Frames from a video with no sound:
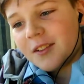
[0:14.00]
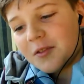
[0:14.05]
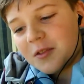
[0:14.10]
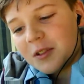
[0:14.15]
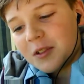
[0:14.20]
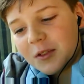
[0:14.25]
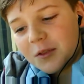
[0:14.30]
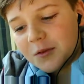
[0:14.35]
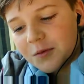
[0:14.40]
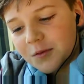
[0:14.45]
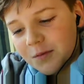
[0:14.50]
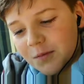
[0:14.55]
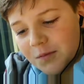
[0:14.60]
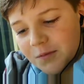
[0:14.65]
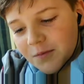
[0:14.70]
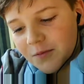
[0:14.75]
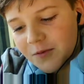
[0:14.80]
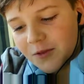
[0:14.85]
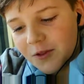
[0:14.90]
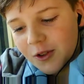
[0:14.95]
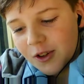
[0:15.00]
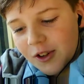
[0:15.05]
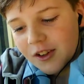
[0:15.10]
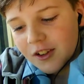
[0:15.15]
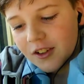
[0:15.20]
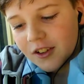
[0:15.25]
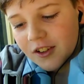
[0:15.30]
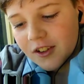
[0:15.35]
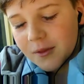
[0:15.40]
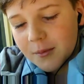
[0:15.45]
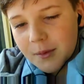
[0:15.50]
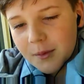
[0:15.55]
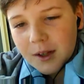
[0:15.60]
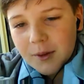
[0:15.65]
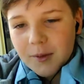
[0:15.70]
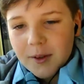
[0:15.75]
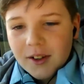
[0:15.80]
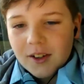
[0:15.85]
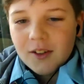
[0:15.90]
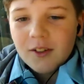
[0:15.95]
Well, for us,
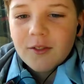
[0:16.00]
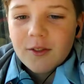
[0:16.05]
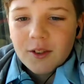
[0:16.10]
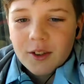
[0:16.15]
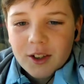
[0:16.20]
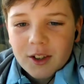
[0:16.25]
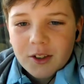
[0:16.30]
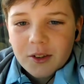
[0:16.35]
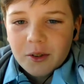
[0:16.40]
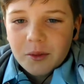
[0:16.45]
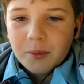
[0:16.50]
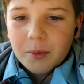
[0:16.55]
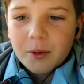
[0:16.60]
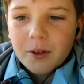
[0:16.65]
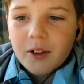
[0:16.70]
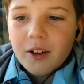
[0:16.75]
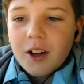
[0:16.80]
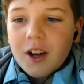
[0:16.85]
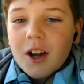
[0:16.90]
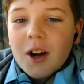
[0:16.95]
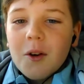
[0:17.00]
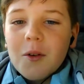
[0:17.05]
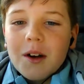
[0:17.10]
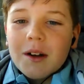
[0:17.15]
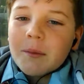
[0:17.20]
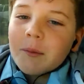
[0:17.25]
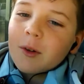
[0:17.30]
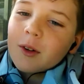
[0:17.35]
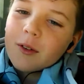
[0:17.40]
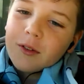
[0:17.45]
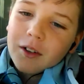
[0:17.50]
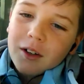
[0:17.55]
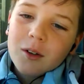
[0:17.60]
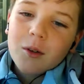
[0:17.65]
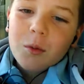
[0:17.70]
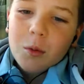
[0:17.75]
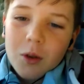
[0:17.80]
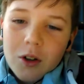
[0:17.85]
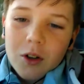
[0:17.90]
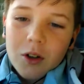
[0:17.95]
maybe not for you, but we're moving to
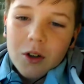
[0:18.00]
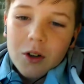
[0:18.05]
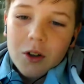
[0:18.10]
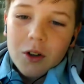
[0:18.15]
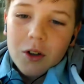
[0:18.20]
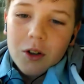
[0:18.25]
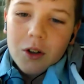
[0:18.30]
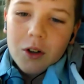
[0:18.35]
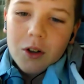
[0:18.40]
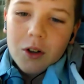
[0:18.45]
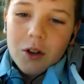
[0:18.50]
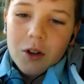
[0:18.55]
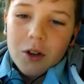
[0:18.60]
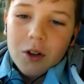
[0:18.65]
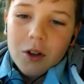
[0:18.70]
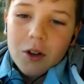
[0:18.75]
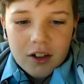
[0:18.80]
Woodstock.